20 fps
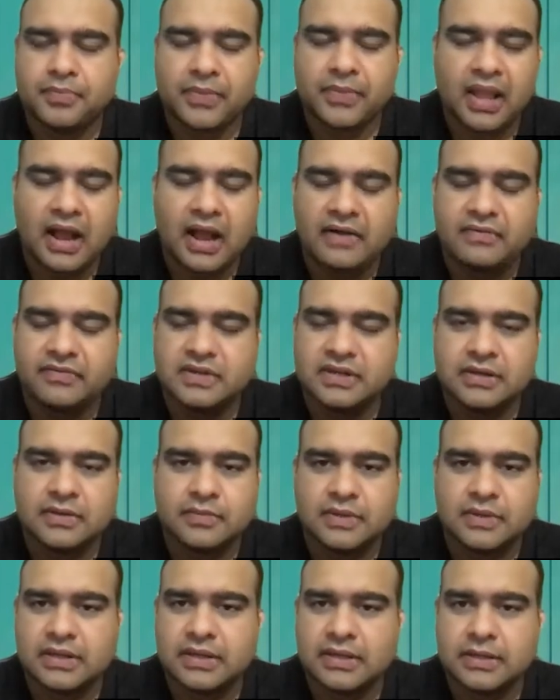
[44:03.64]
after
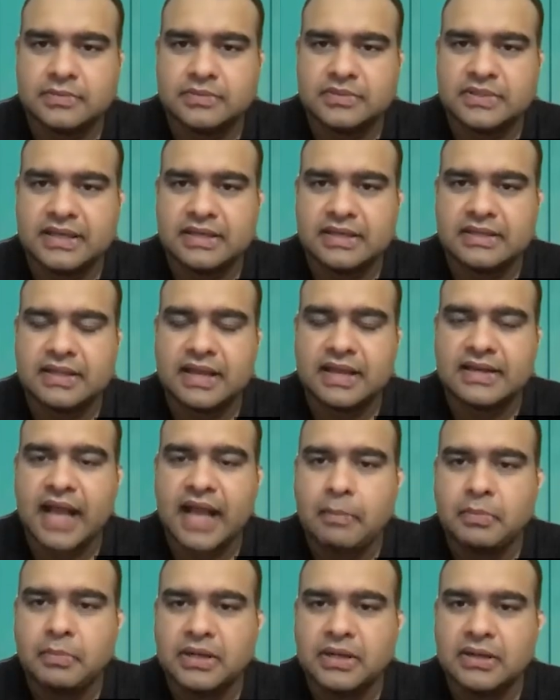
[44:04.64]
say that
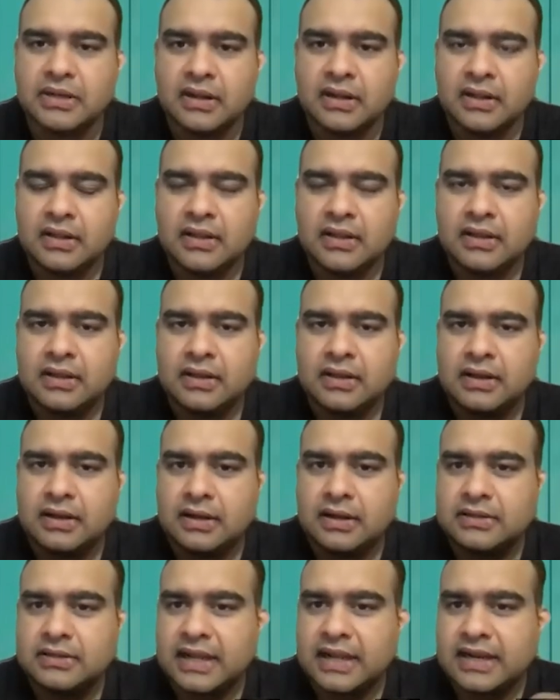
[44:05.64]
gamble,
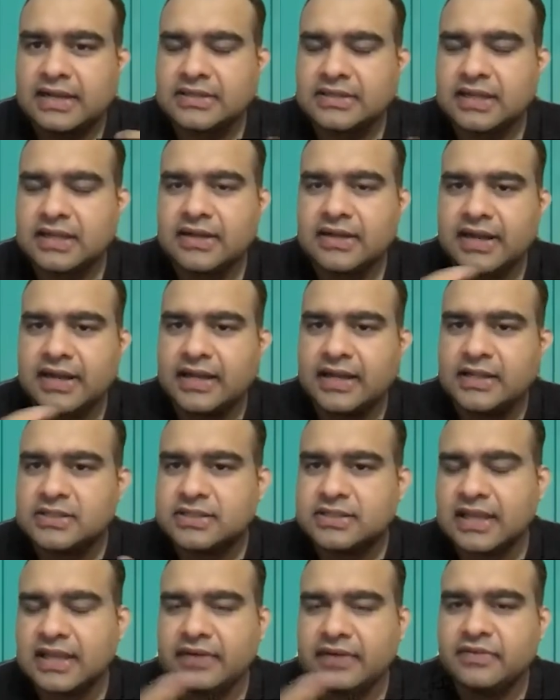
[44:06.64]
that actually
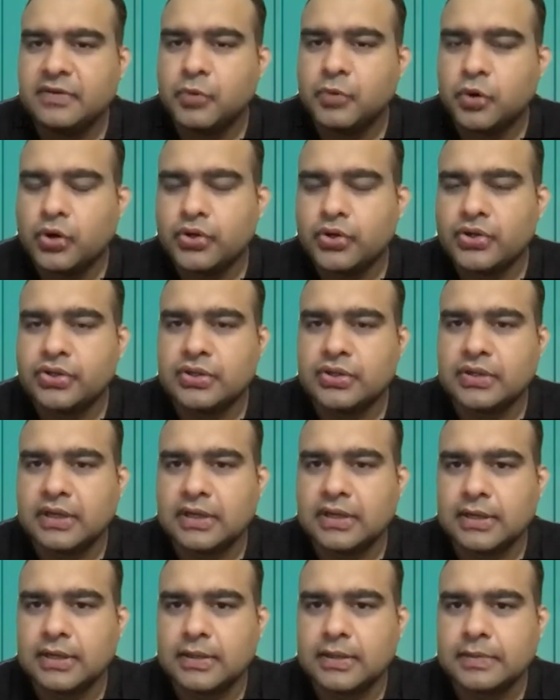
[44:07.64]
creates even more
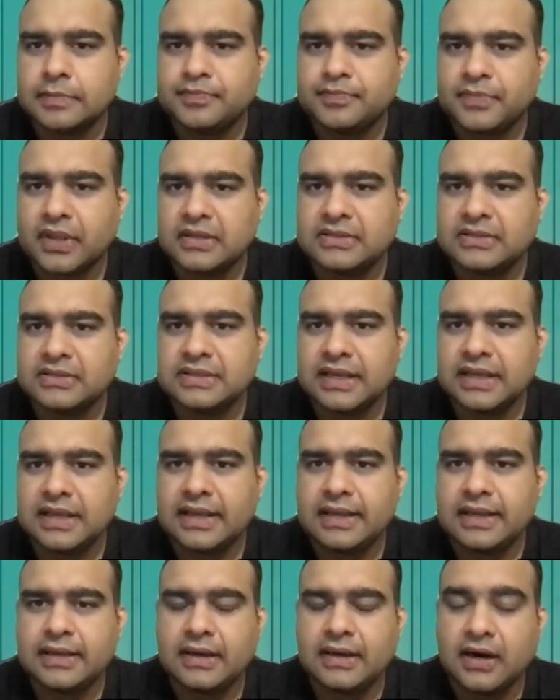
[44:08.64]

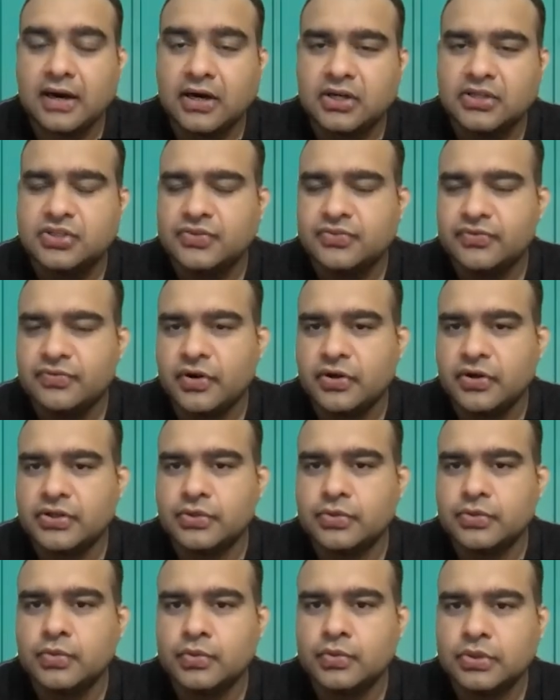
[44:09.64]
say urge for
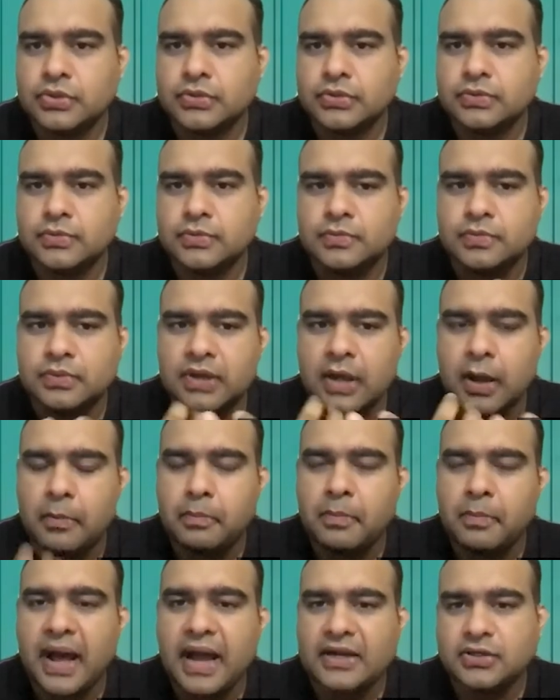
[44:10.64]
you to
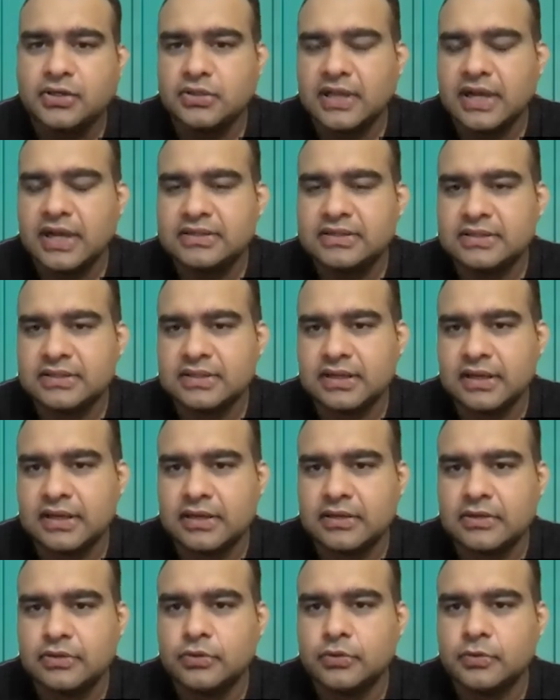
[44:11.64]
come back to that
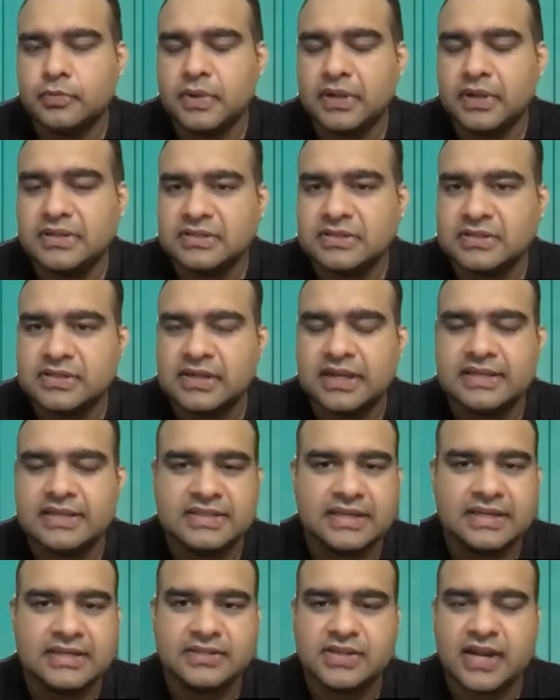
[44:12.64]
loop and
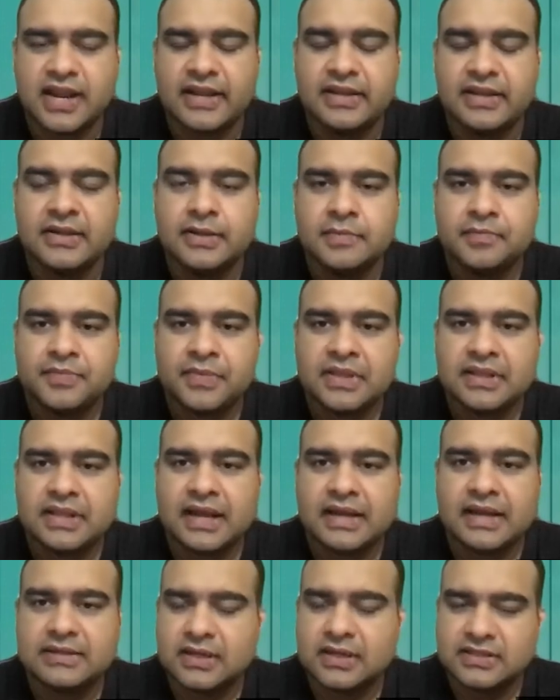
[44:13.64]
say try
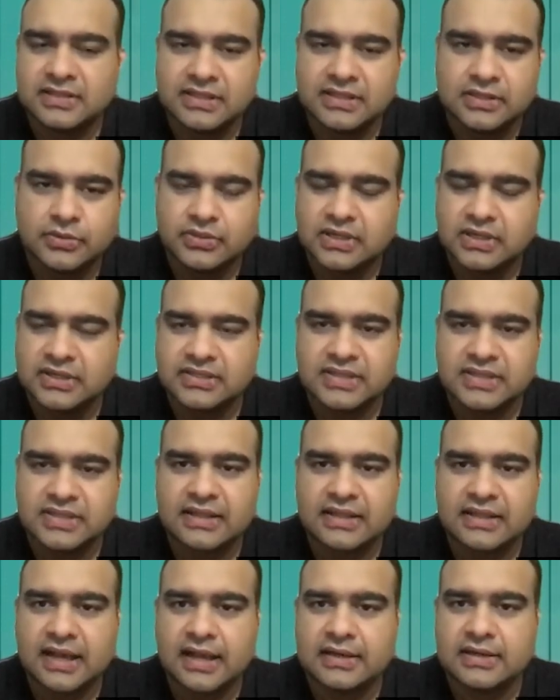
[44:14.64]
that. Casinos
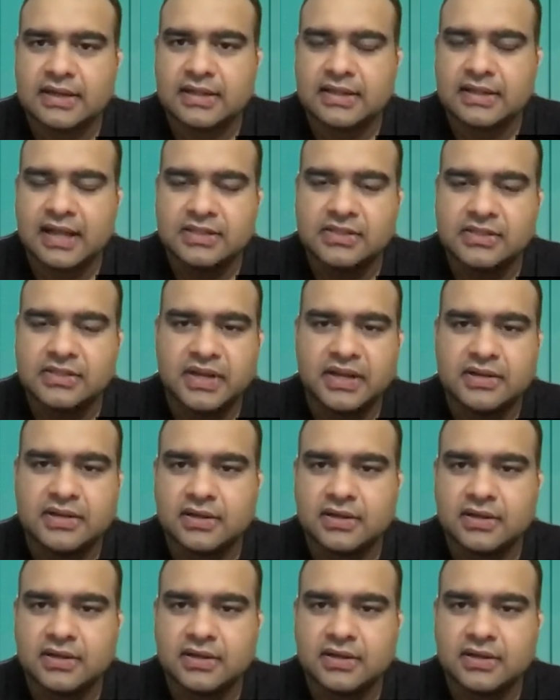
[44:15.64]
understand that, and that's where